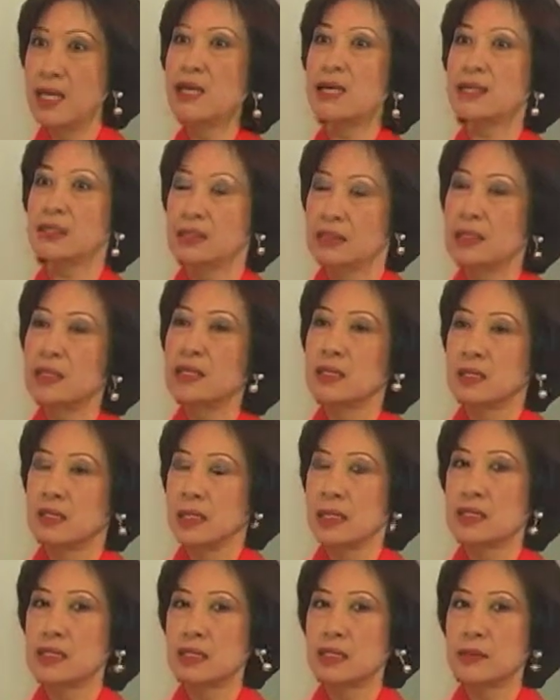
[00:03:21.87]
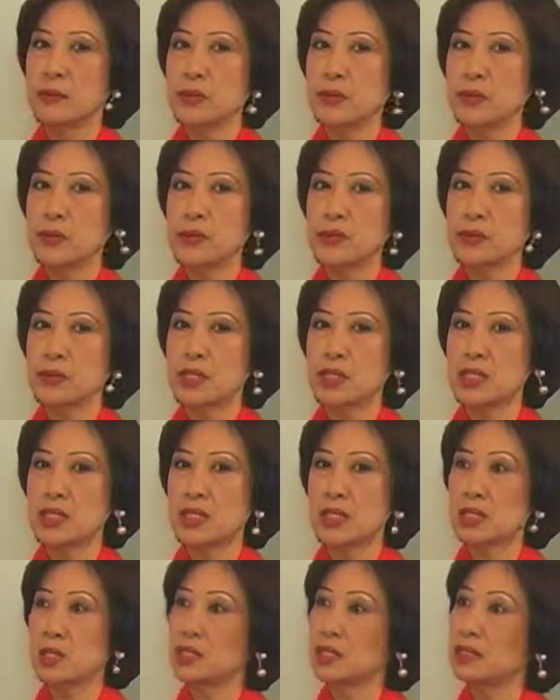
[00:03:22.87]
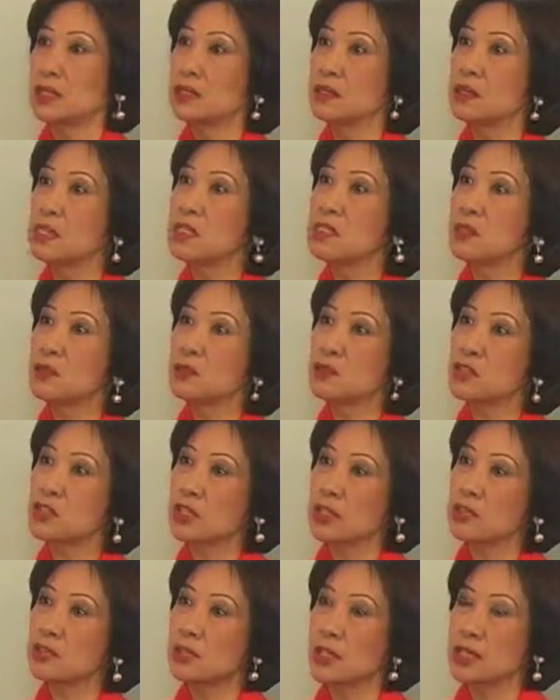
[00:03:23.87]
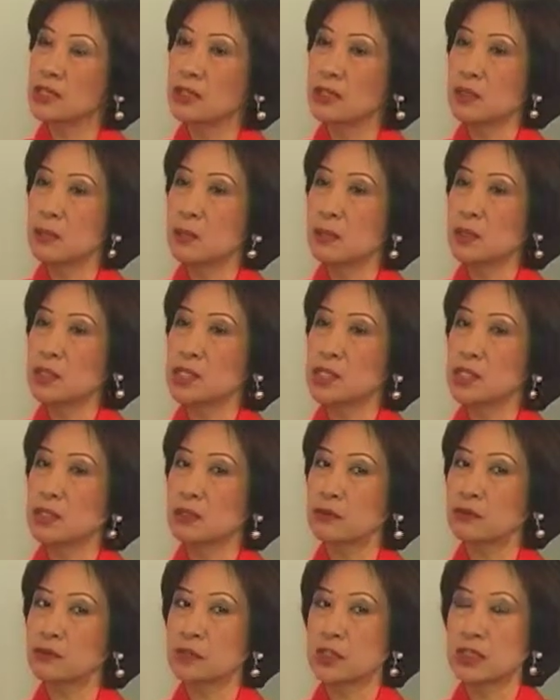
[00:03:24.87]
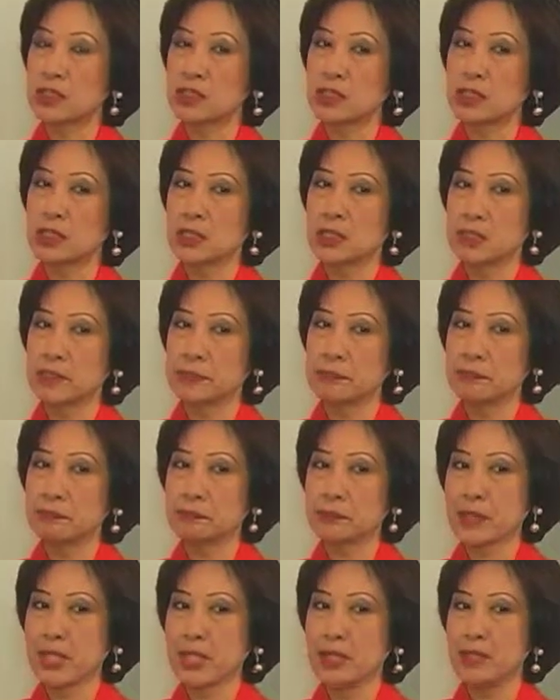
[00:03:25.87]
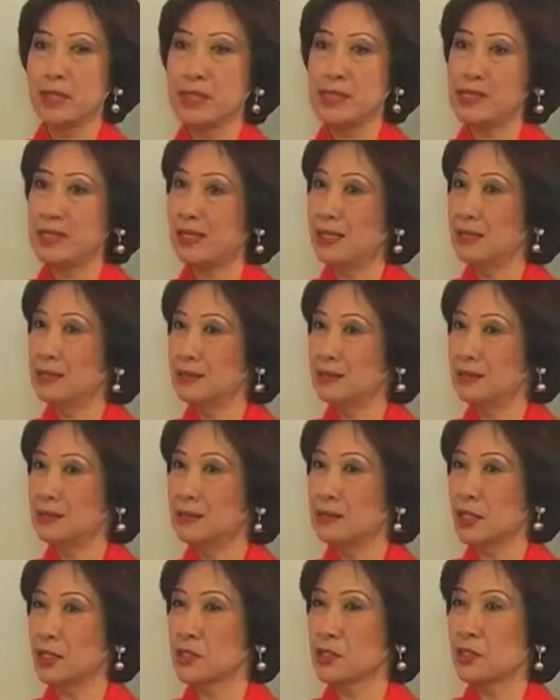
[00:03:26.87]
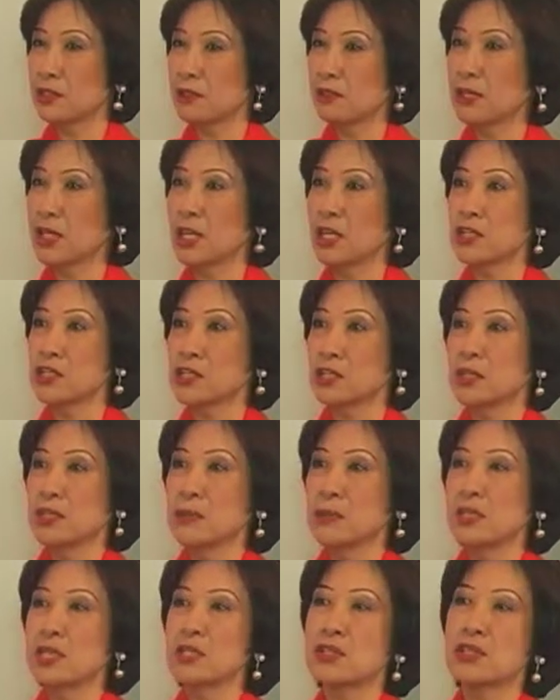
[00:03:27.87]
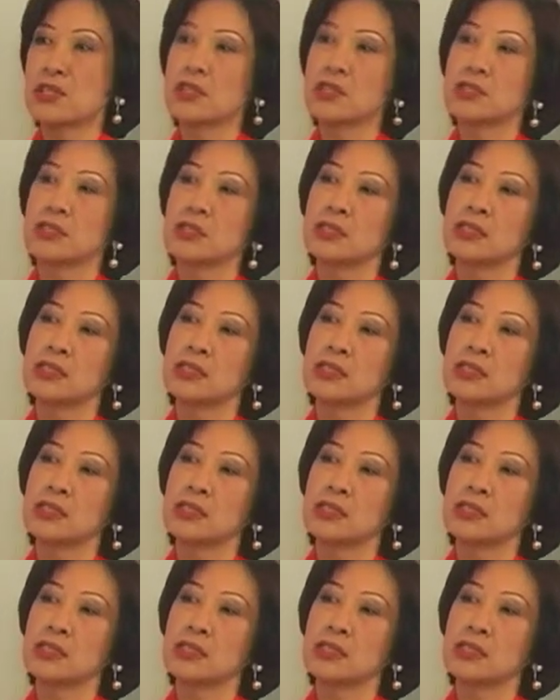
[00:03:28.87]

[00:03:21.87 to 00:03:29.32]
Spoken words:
Yeah. And then we also did an institutional strengthening project for NIA, National Irrigation Administration.